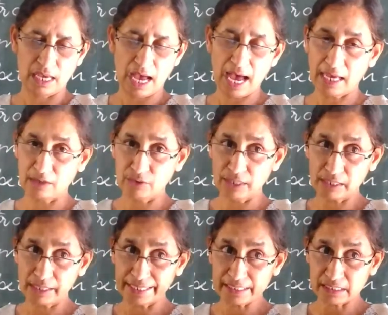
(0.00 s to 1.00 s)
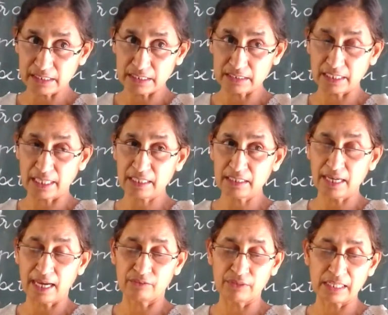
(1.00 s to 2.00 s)
I will get, he's saying,
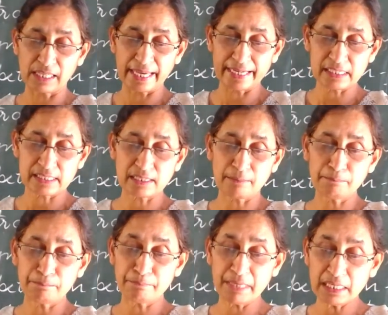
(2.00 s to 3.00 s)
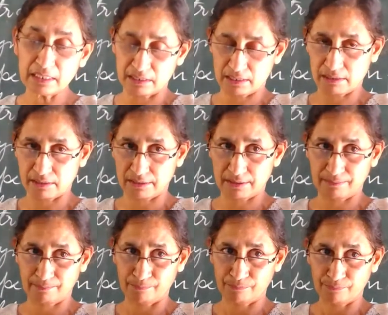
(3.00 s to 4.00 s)
I will get some peace,
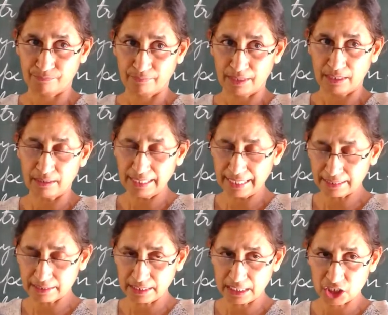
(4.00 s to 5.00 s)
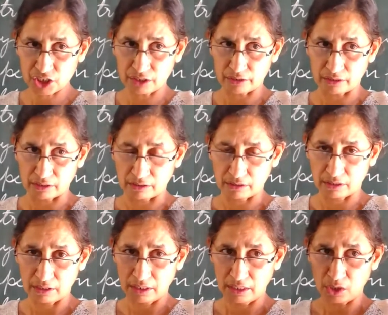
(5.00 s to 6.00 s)
relaxation,
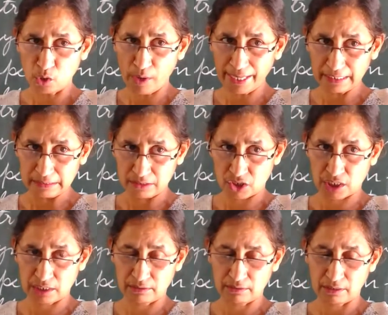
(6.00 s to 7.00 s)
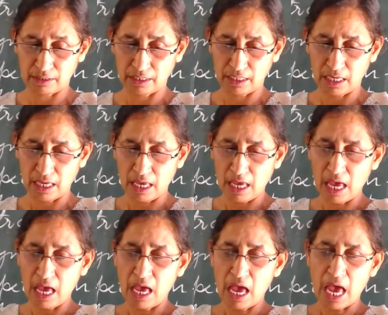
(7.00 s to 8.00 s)
quiet.
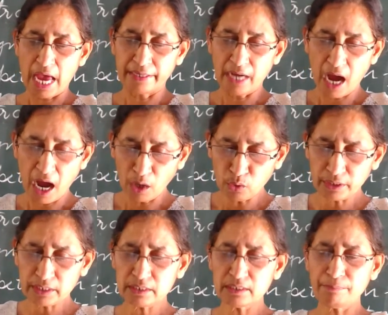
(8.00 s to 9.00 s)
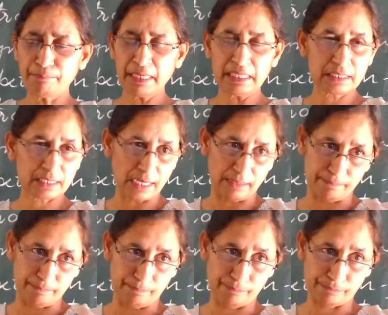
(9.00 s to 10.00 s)
And how does the peace
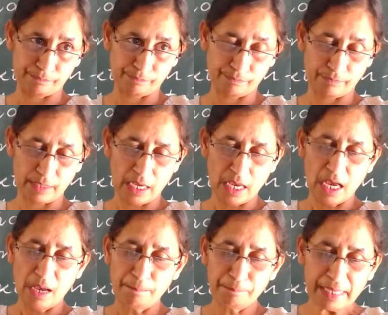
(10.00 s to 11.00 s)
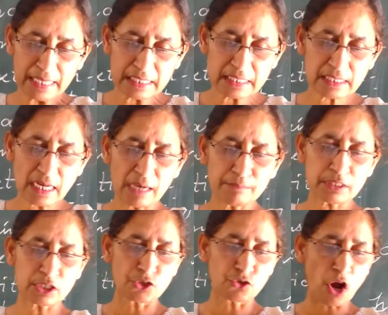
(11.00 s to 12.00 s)
come? Peace comes
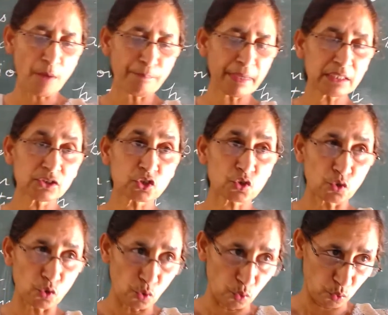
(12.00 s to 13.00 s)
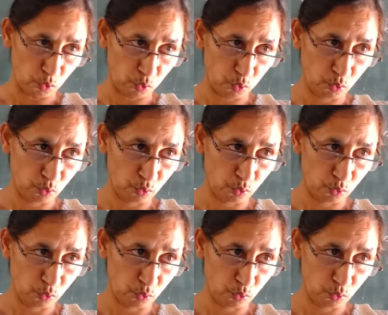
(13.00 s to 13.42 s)
dropping slow.